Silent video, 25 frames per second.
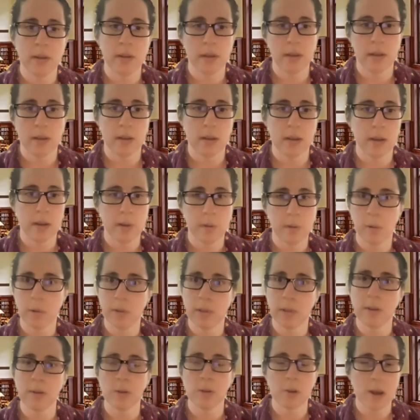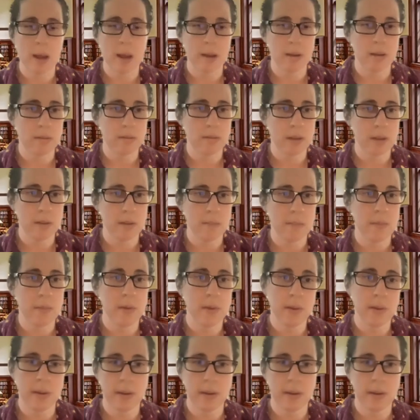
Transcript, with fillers: and I will keep track of them.